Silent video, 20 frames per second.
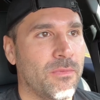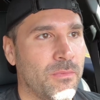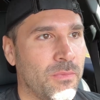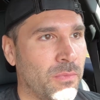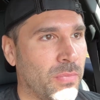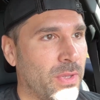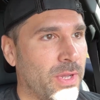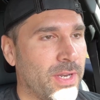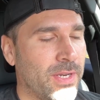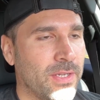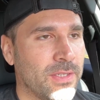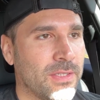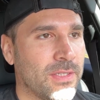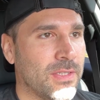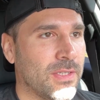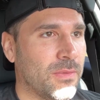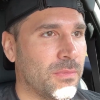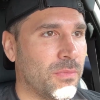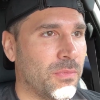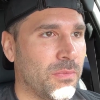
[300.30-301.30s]

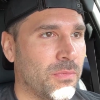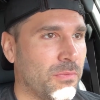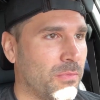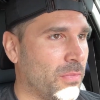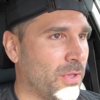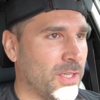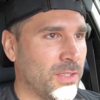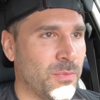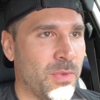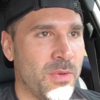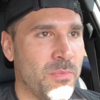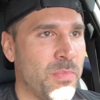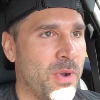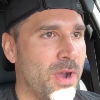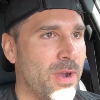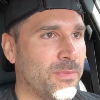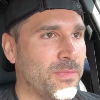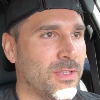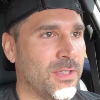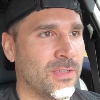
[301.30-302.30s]
blood's been
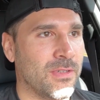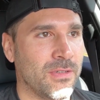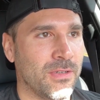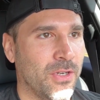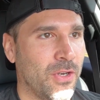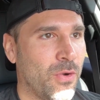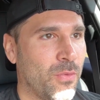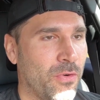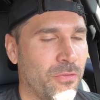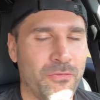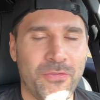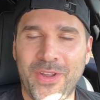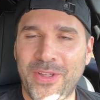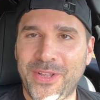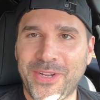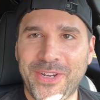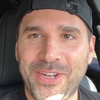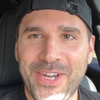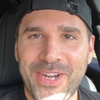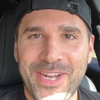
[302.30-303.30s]
pumped. You know, we're
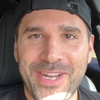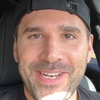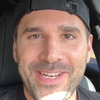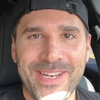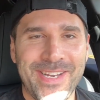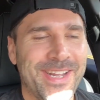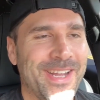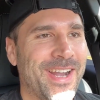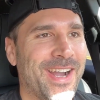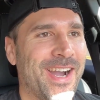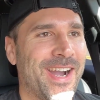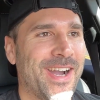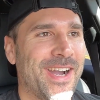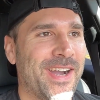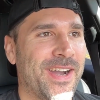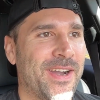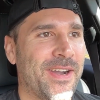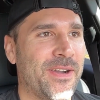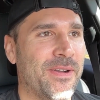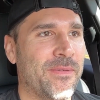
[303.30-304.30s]
feeling good,
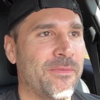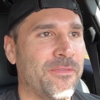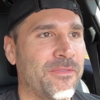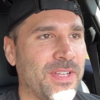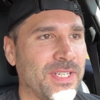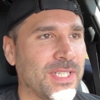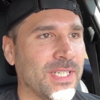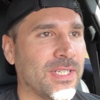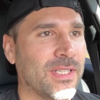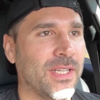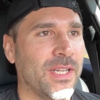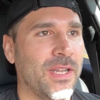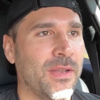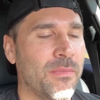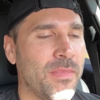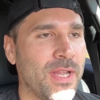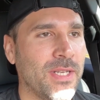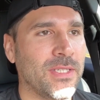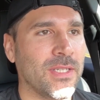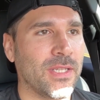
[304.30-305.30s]
physically
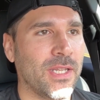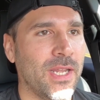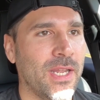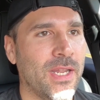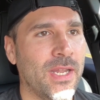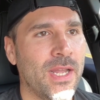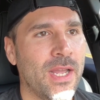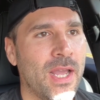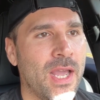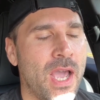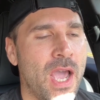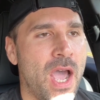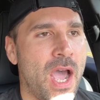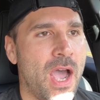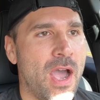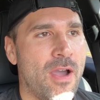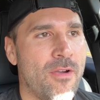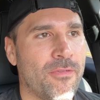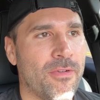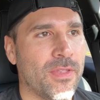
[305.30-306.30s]
and mentally,
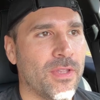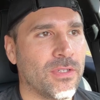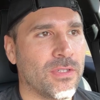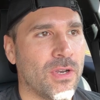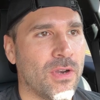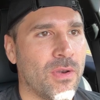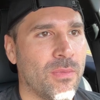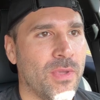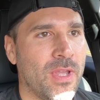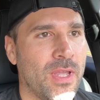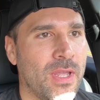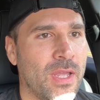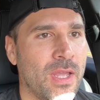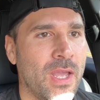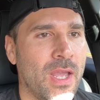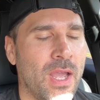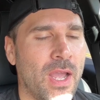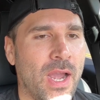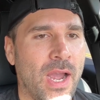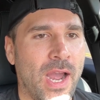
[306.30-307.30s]
for the tournament.
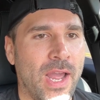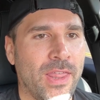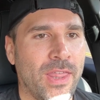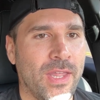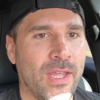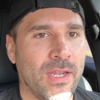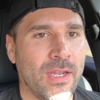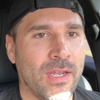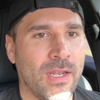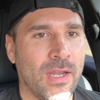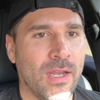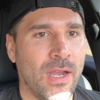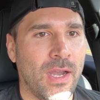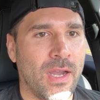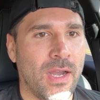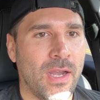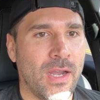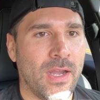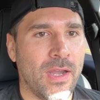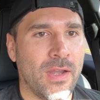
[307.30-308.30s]
I think
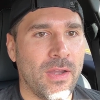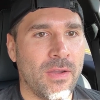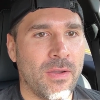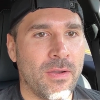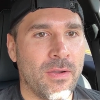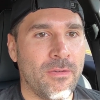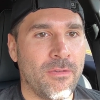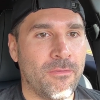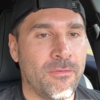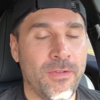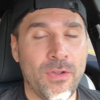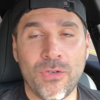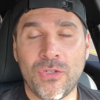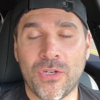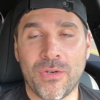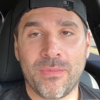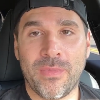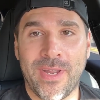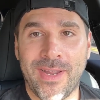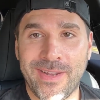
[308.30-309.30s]

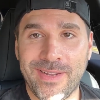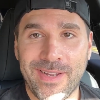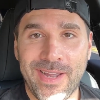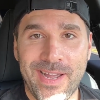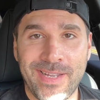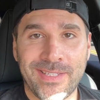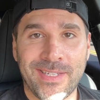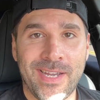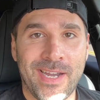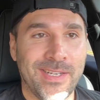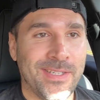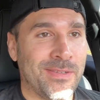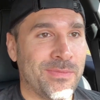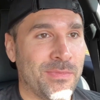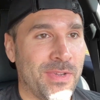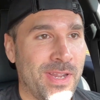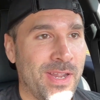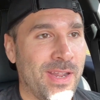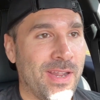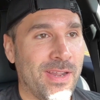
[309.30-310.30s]
future me has cut to
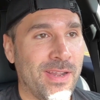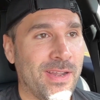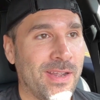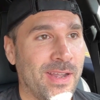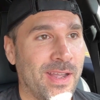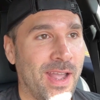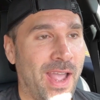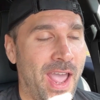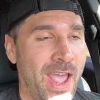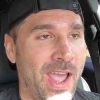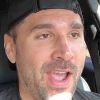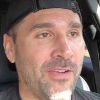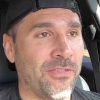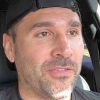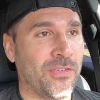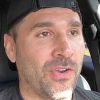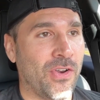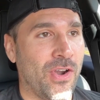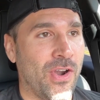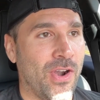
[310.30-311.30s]
me
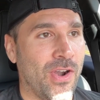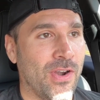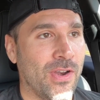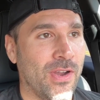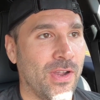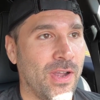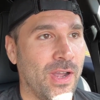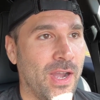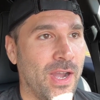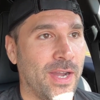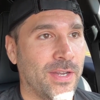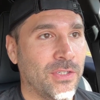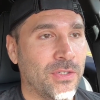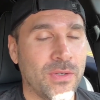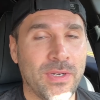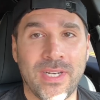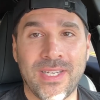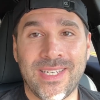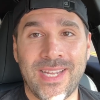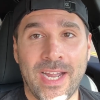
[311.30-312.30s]
after
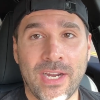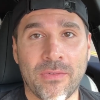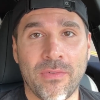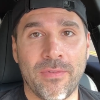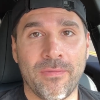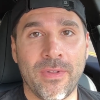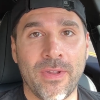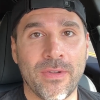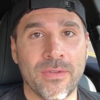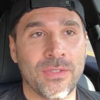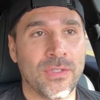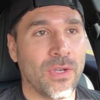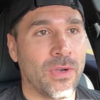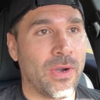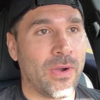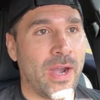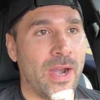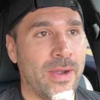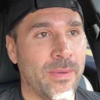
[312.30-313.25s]
doing a deck review. So